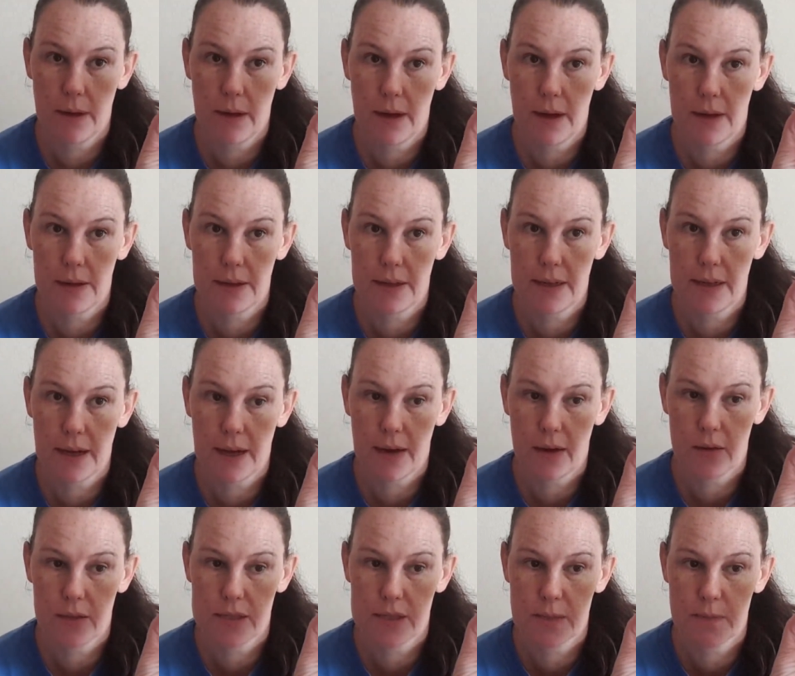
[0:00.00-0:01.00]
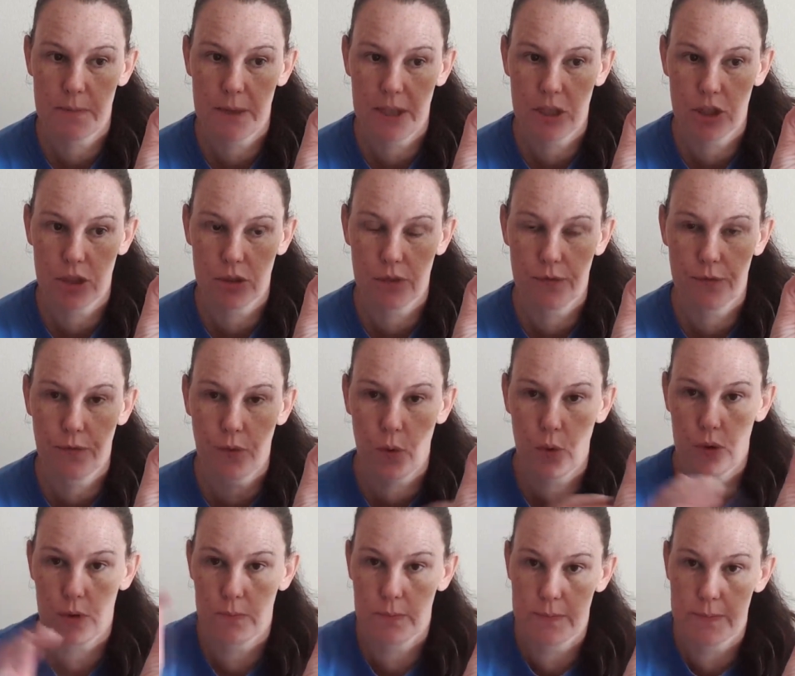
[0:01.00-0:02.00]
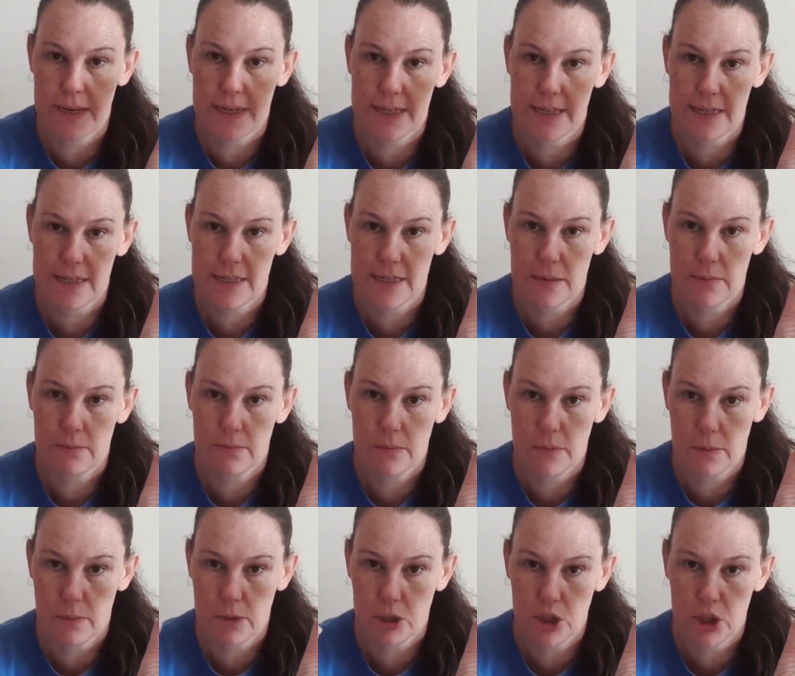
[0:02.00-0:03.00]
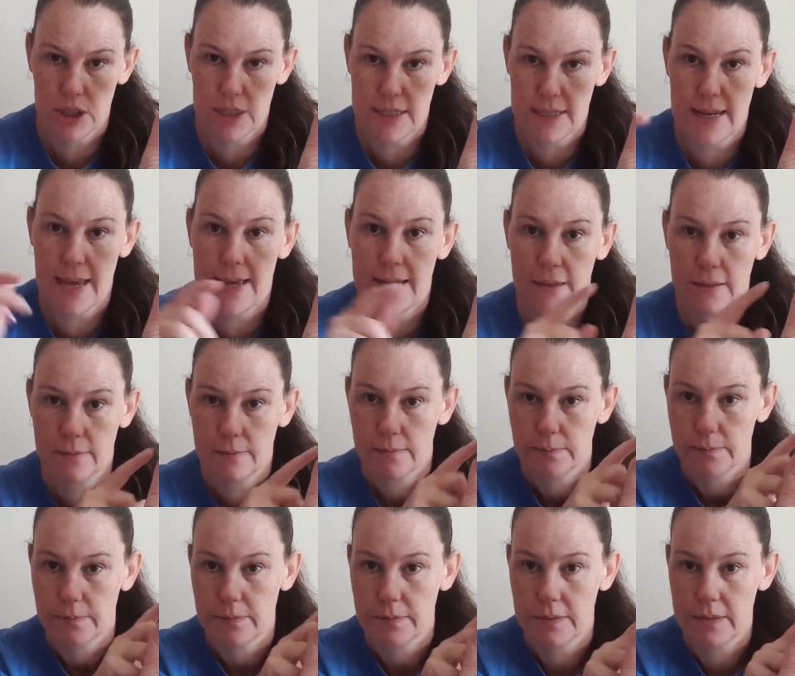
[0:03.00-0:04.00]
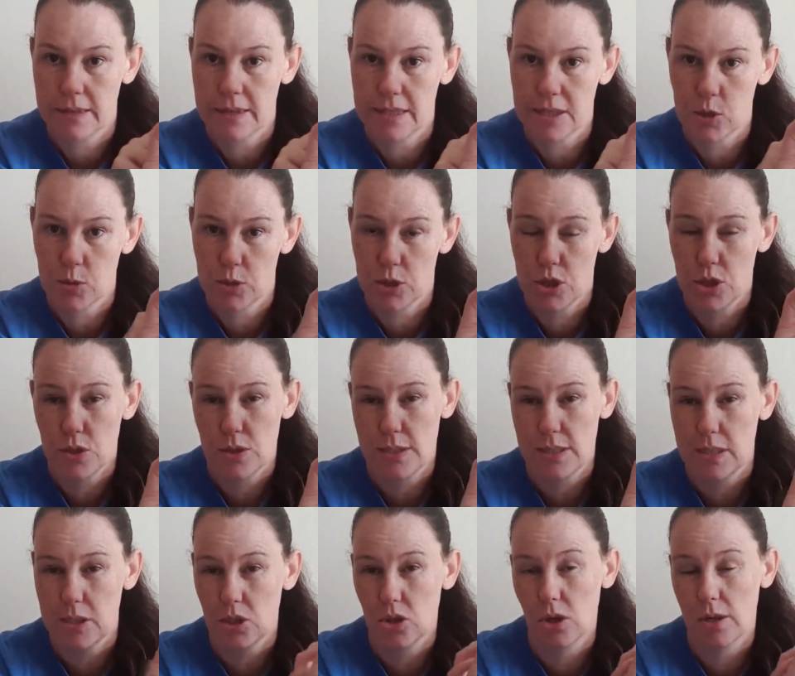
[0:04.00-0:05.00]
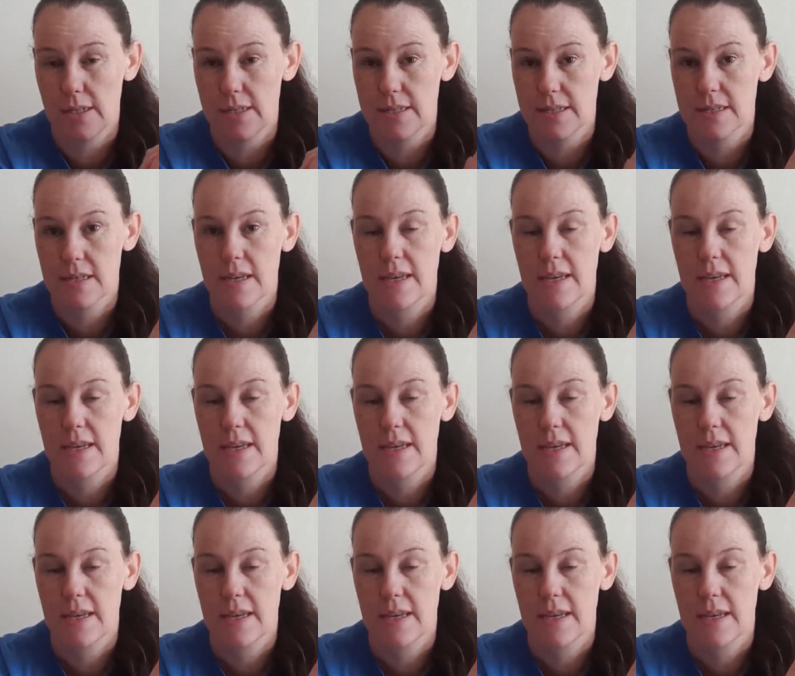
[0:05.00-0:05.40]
I think on special for the mechanism, the machine, and this was thirteen dollars.